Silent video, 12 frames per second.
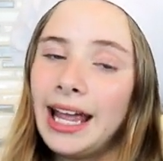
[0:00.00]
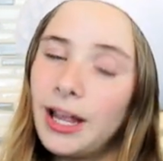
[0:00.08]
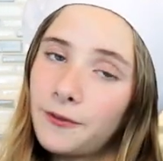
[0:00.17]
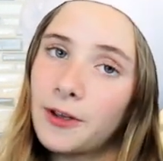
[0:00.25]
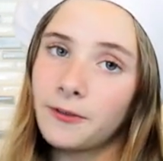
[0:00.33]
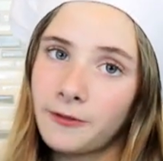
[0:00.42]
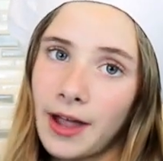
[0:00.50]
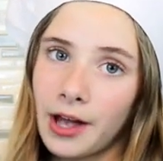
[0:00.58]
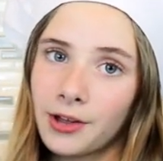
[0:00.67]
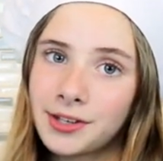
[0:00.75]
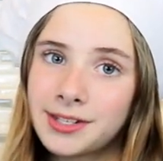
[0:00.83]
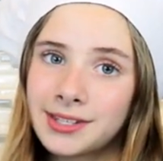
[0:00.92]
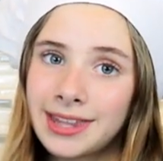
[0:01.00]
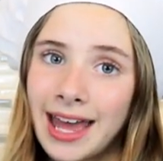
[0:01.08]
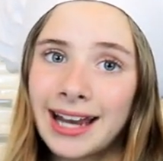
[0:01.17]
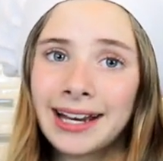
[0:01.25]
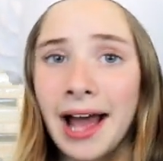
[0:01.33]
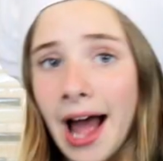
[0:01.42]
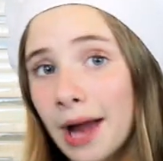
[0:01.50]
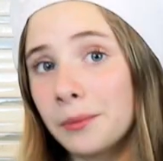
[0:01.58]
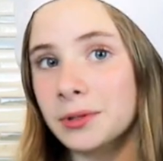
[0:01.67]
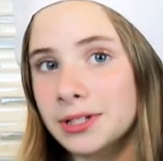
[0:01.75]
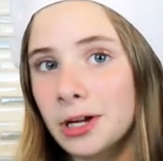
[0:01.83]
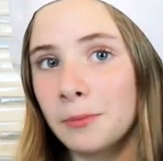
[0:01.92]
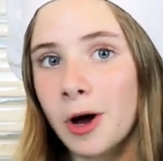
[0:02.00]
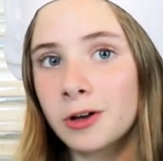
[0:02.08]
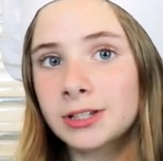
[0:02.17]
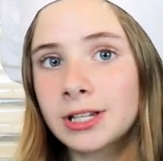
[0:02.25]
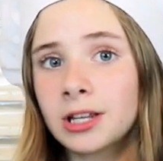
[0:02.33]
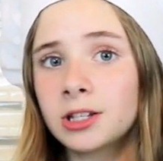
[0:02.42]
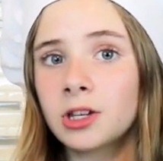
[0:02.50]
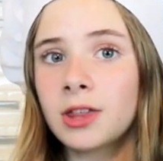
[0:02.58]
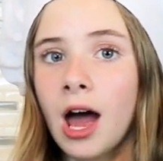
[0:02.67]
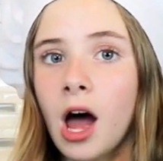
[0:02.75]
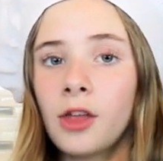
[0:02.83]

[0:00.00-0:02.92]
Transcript: If it fails, then I will still post it so that